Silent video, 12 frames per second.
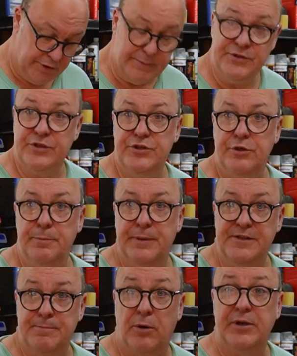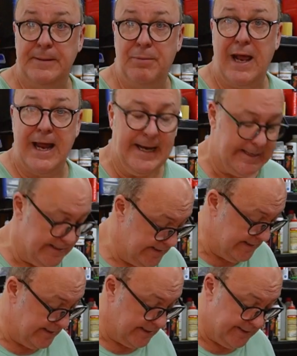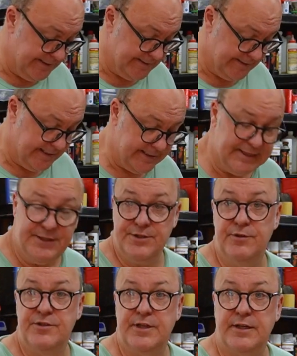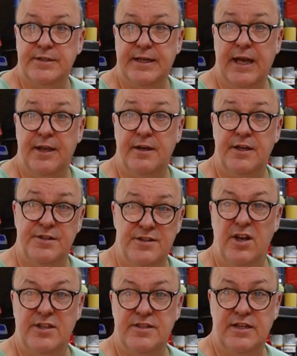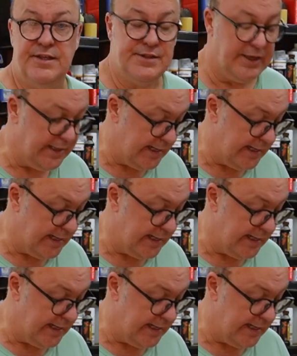them as a two-piece body blank. I need to get these two stuck together as nicely as I